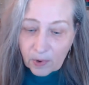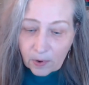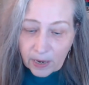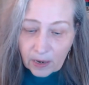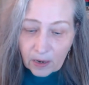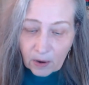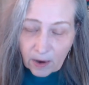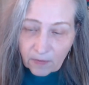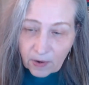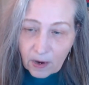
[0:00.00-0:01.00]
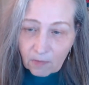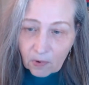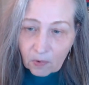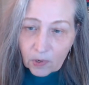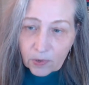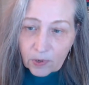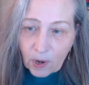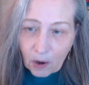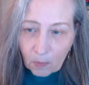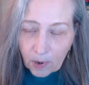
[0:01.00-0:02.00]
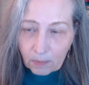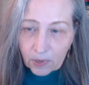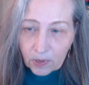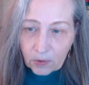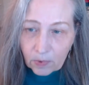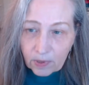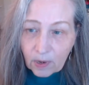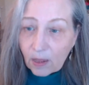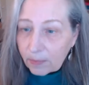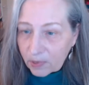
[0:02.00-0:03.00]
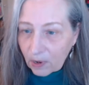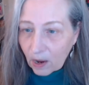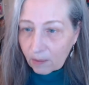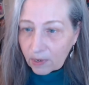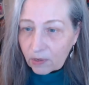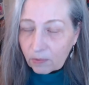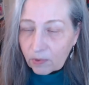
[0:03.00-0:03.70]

created a graphic novel, which was co-published with Eclipse Comics,